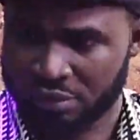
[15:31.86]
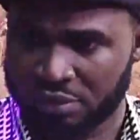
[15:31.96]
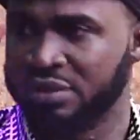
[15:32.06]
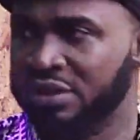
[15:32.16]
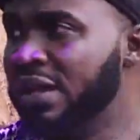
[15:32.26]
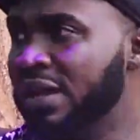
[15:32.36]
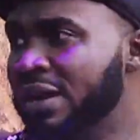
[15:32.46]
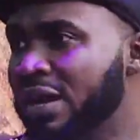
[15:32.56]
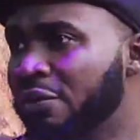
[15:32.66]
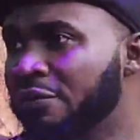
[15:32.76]
in the
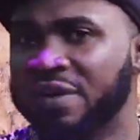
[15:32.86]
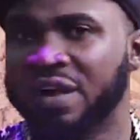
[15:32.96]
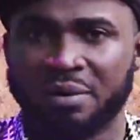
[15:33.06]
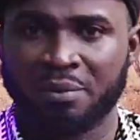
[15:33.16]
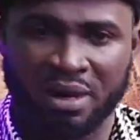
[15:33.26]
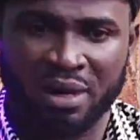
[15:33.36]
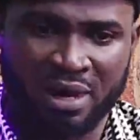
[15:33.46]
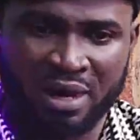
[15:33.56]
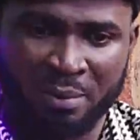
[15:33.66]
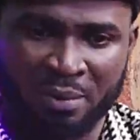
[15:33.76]
area of
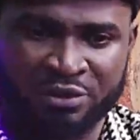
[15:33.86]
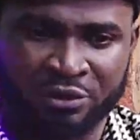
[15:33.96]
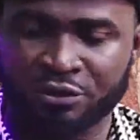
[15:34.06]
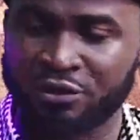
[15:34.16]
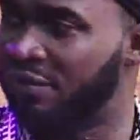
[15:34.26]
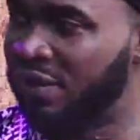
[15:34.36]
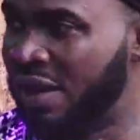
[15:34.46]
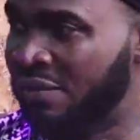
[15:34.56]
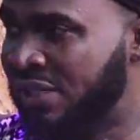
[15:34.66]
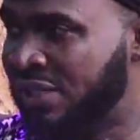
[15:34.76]
security of
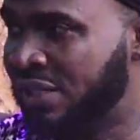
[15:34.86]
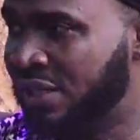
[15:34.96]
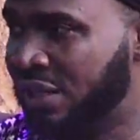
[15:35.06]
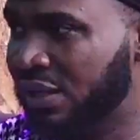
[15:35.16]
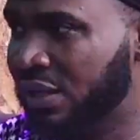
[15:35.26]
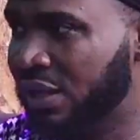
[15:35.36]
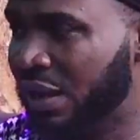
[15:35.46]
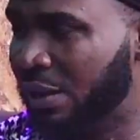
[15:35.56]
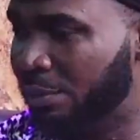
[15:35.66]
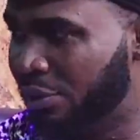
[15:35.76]
lives
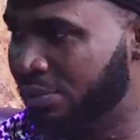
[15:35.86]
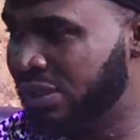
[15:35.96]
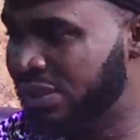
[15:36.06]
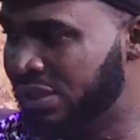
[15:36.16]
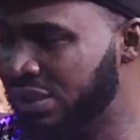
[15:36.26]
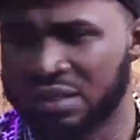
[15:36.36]
and properties?